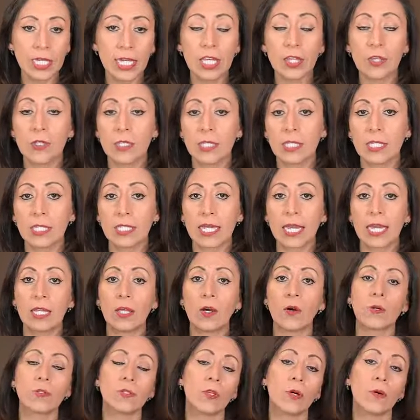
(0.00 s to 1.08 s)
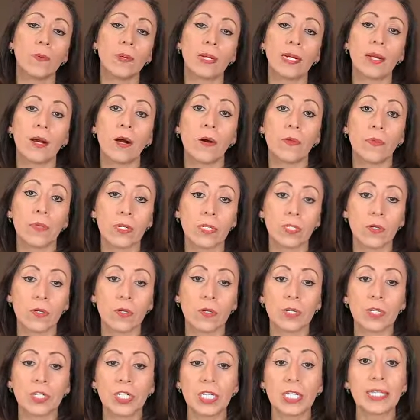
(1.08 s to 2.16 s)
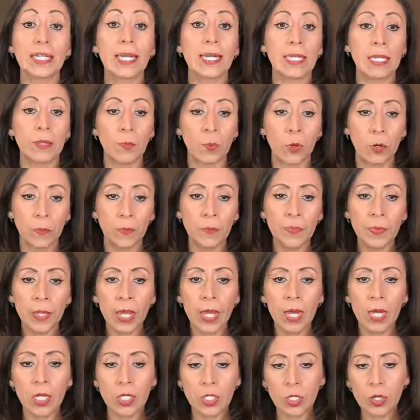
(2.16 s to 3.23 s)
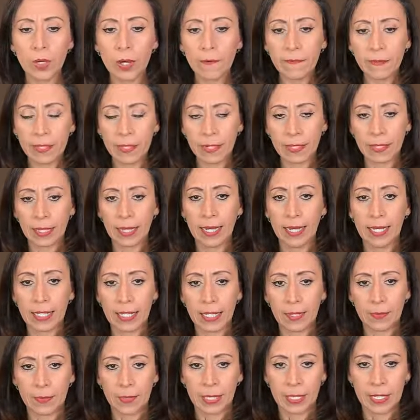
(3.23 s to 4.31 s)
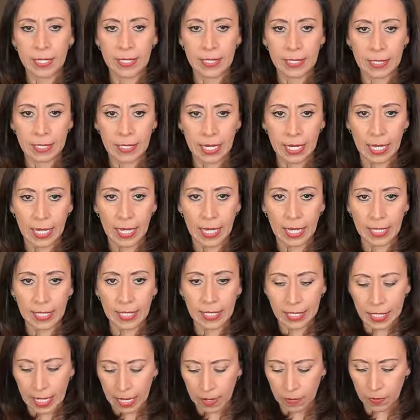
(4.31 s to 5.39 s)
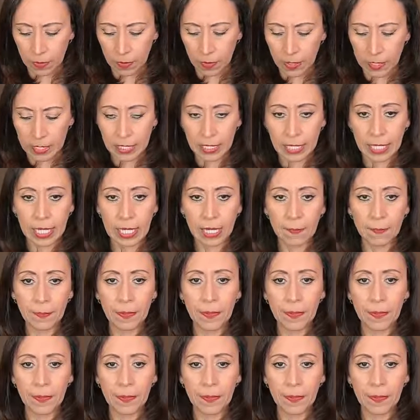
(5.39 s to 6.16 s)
It doesn't say October underscore sheet anymore. So after that, I'm going to say table skip.